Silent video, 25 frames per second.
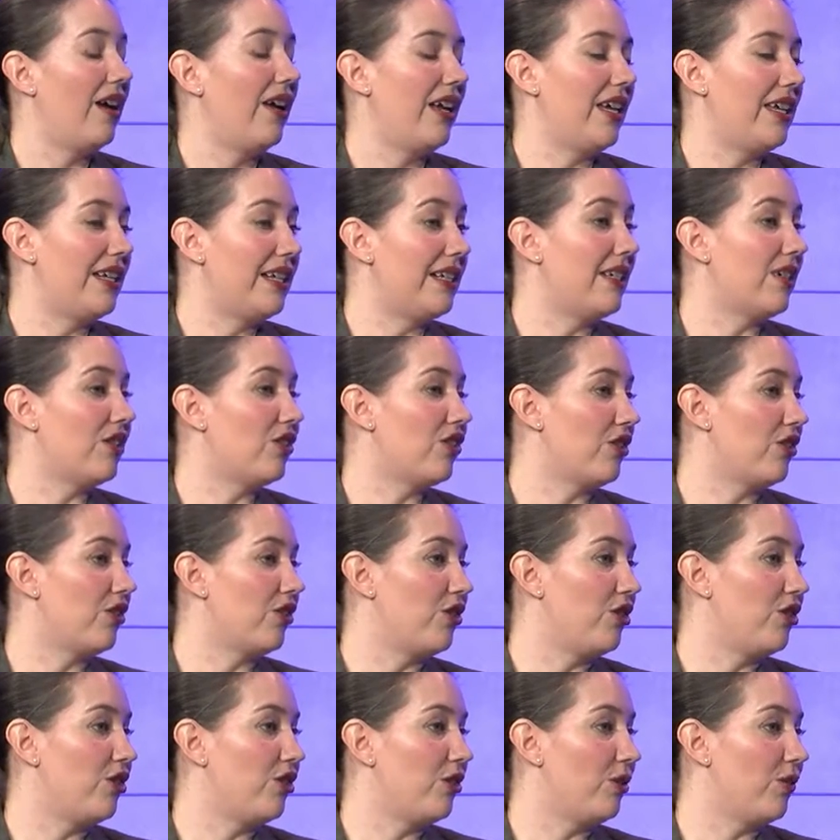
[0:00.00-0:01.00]
In addition
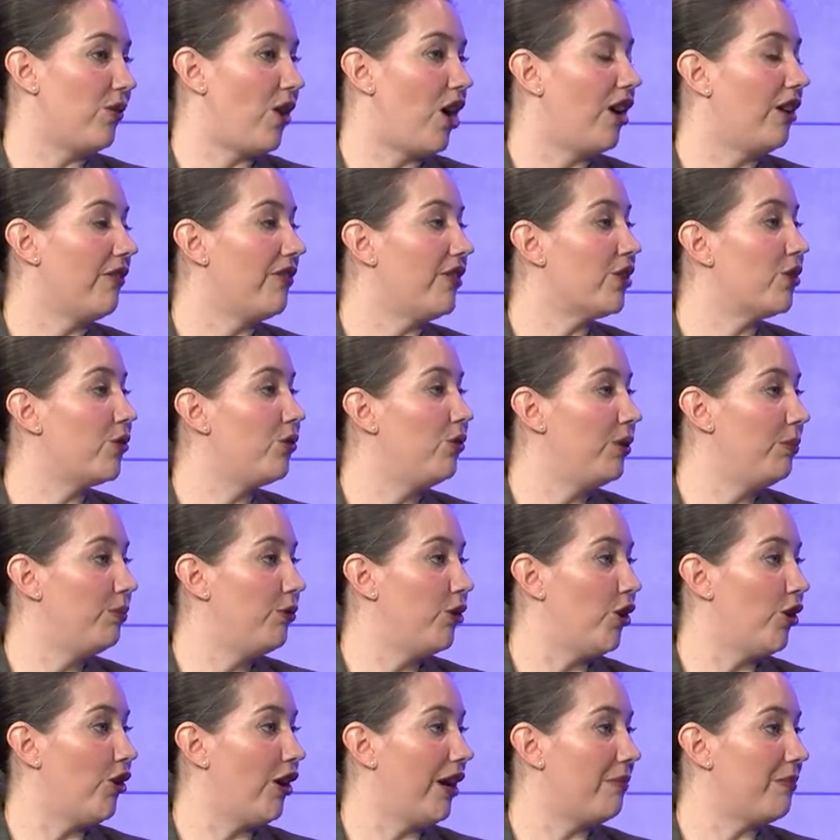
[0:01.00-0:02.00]
to all of the school
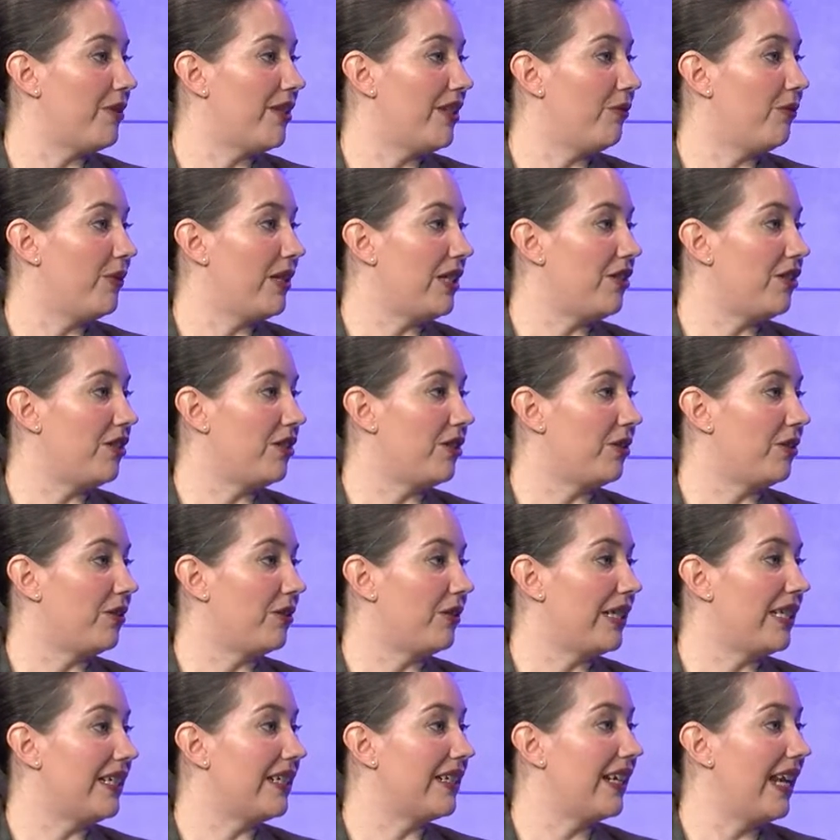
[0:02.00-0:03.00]
programs that we
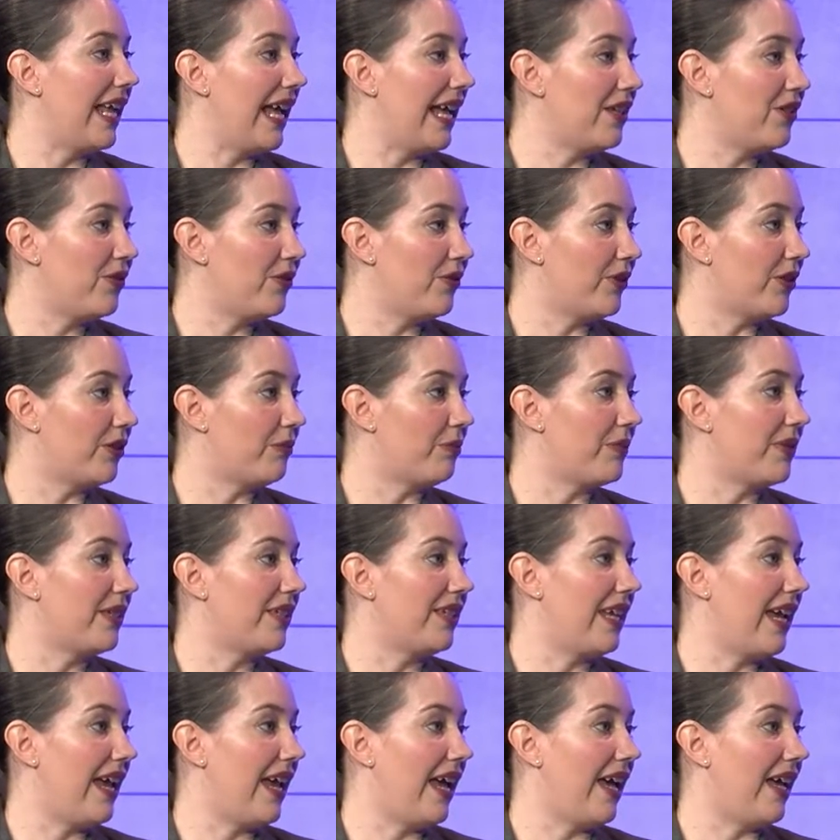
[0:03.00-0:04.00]
do in
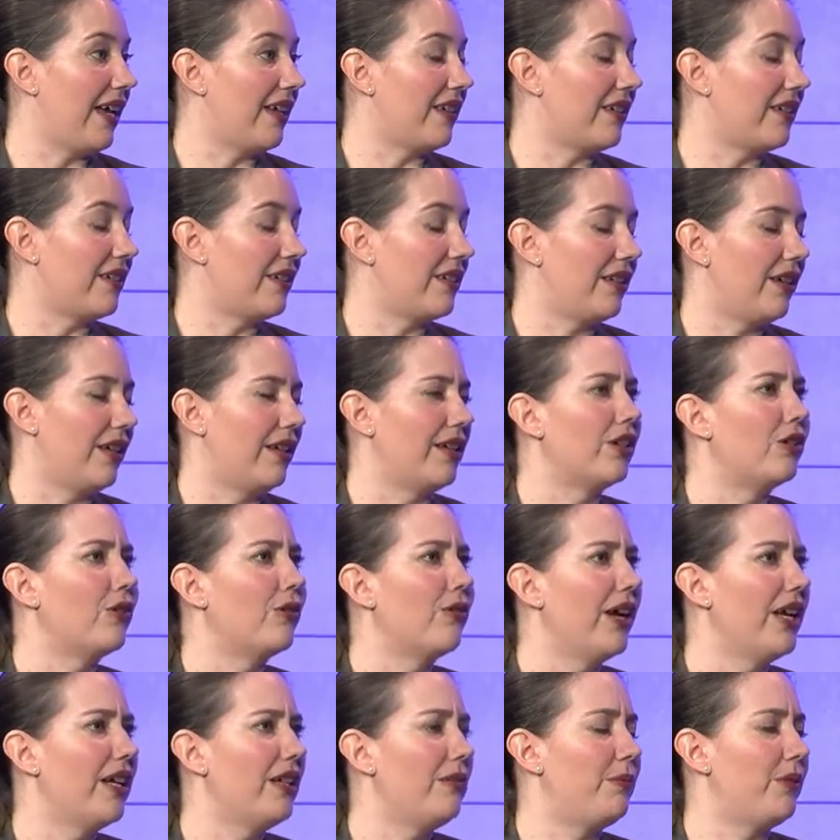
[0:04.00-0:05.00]
classrooms and an
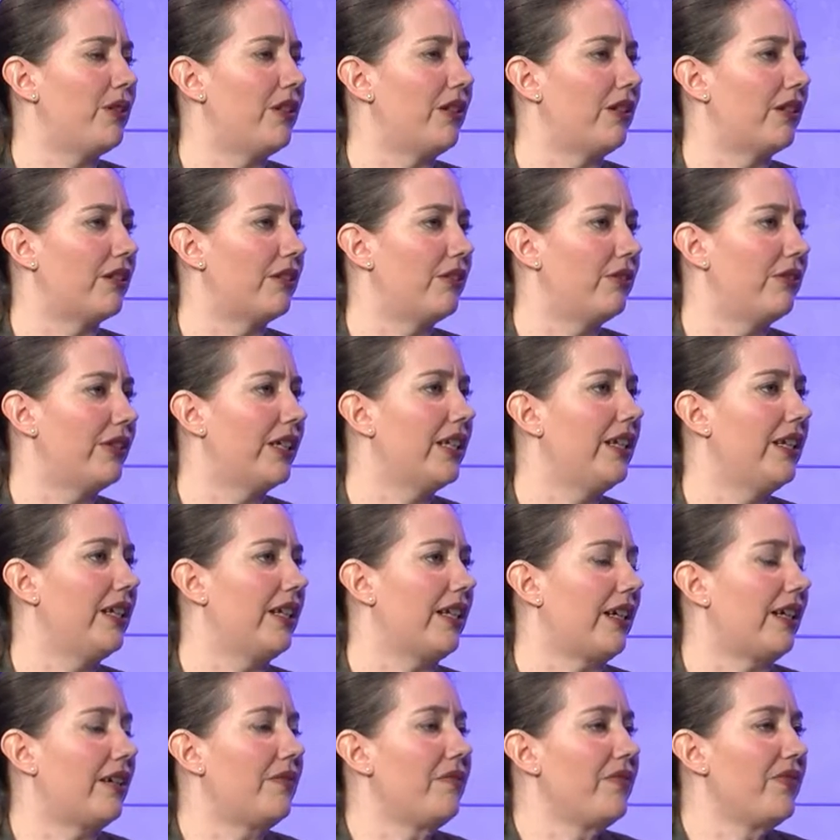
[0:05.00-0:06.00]
incredible
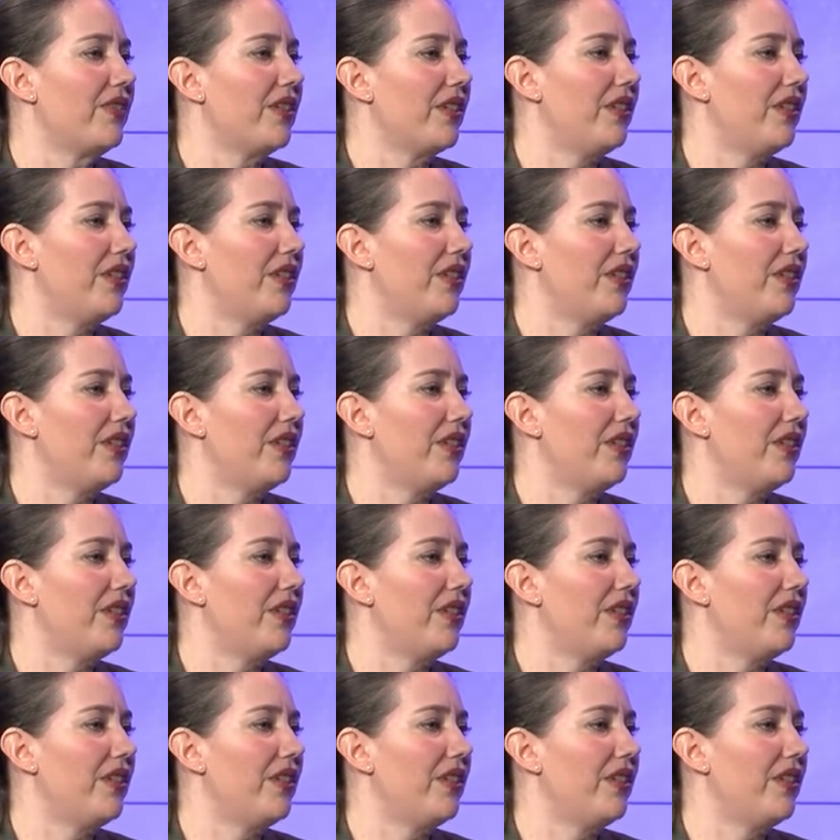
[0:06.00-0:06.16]
curricula